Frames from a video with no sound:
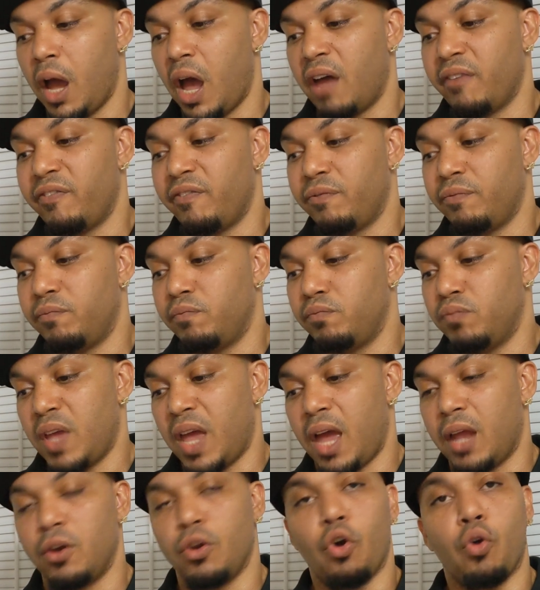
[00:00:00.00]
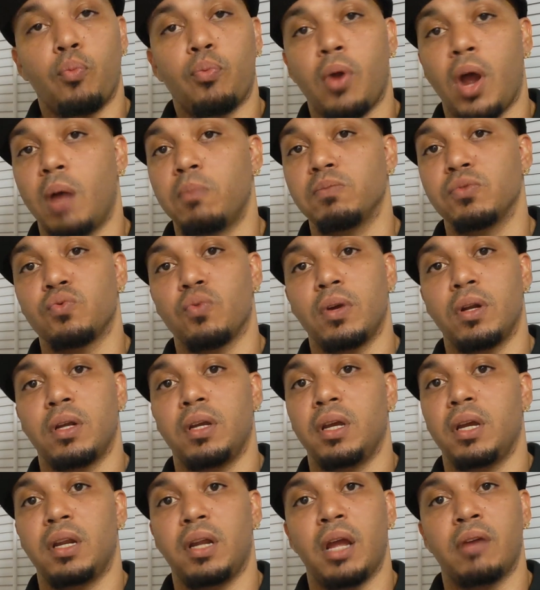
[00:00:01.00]
I've had no problems
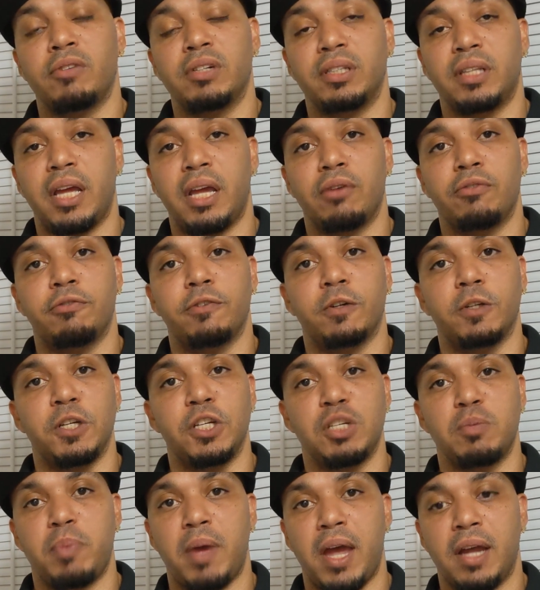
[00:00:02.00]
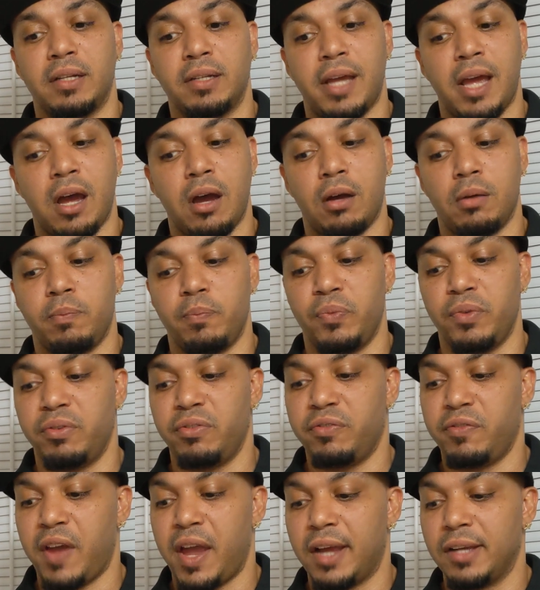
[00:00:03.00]
running it, everything fully spec'd out.
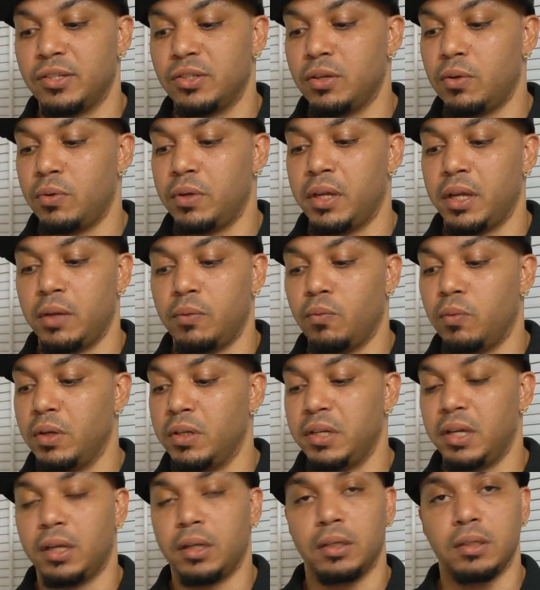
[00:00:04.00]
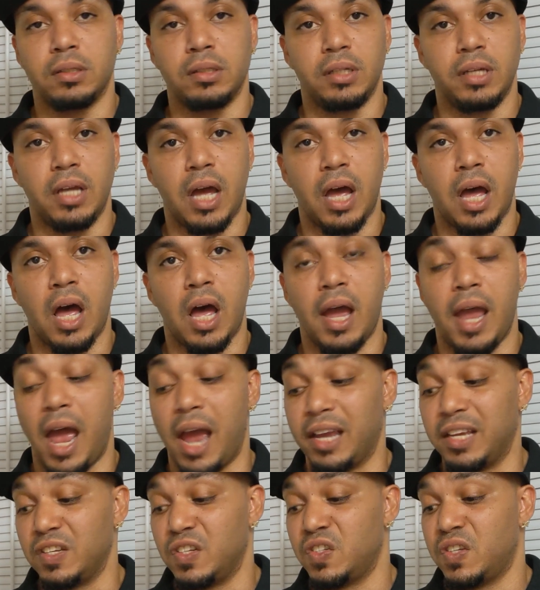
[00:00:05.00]
The fans don't get ridiculously high.
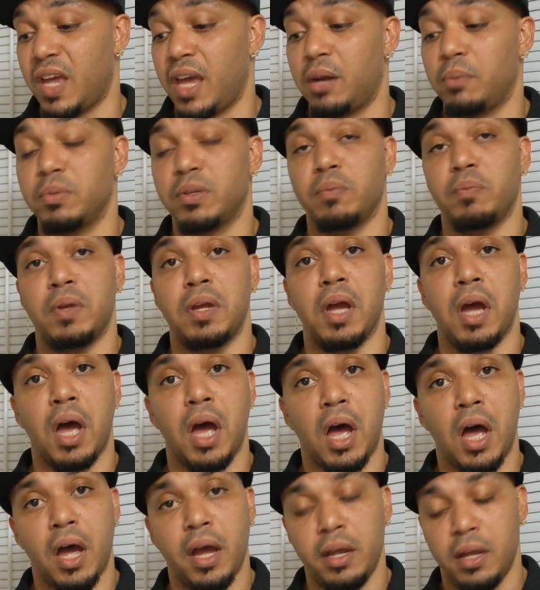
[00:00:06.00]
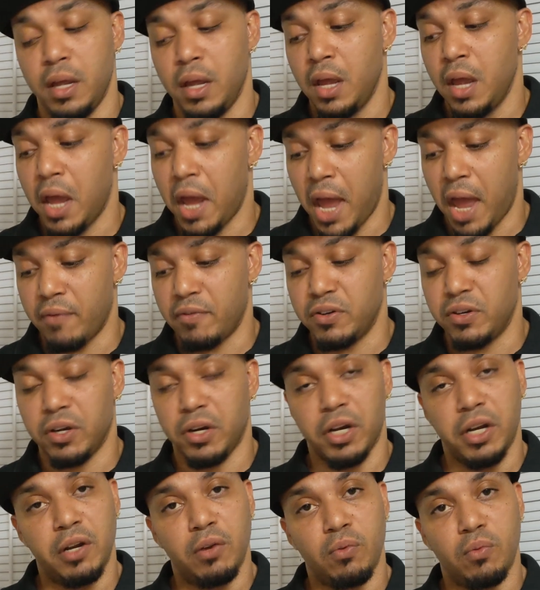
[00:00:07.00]
I can set them to be high. I haven't
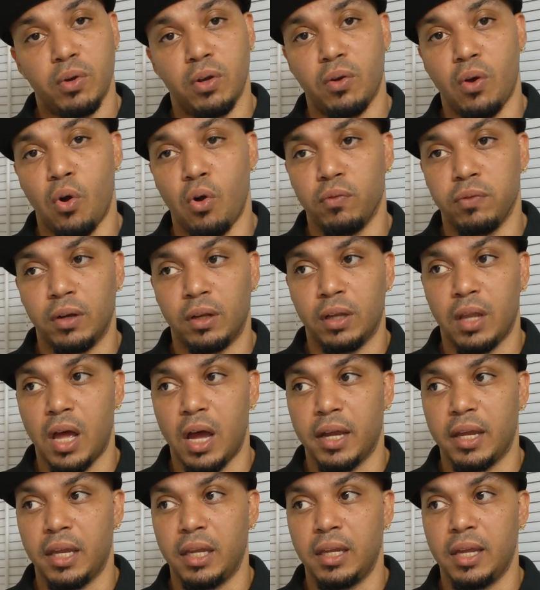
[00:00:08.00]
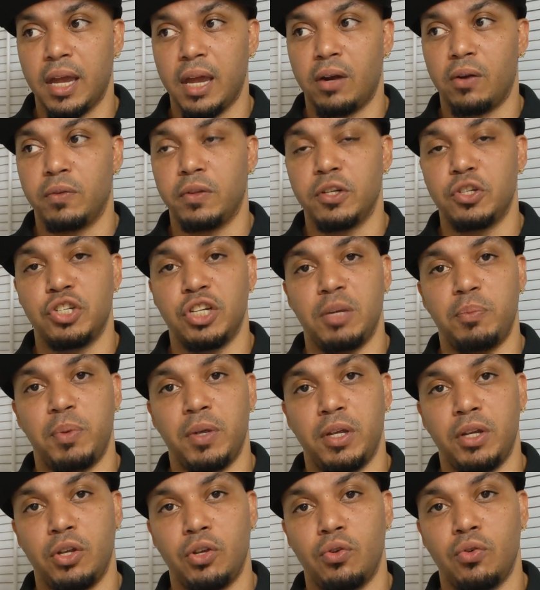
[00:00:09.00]
done any real overclocking yet on the
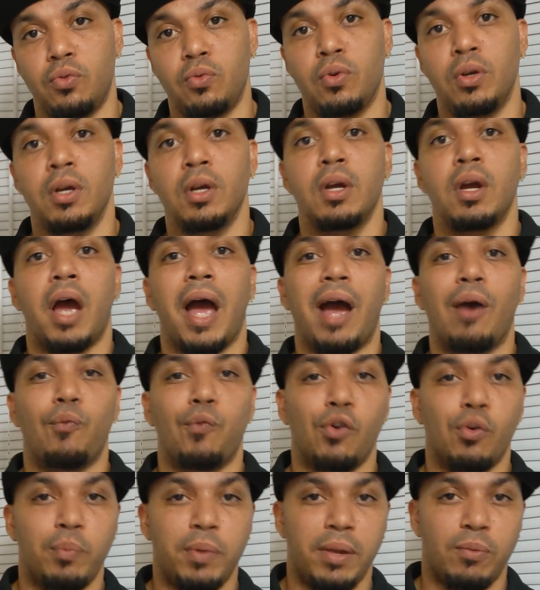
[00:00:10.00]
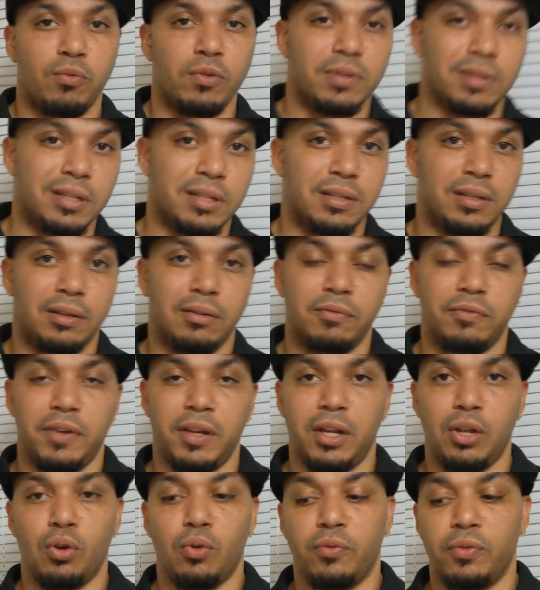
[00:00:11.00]
GPU. I will be releasing a
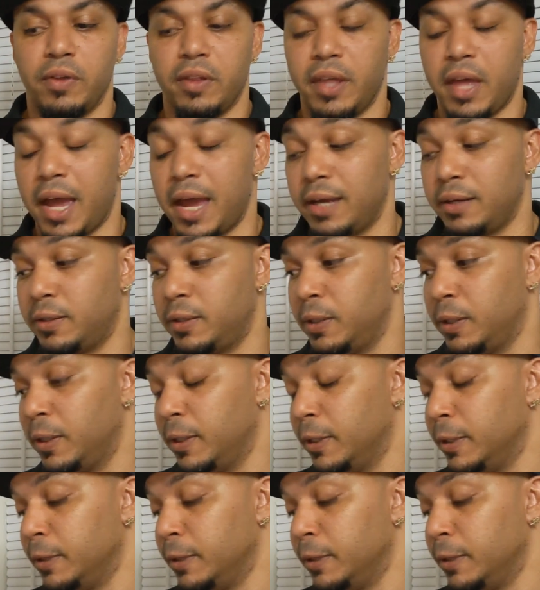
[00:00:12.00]
video for that.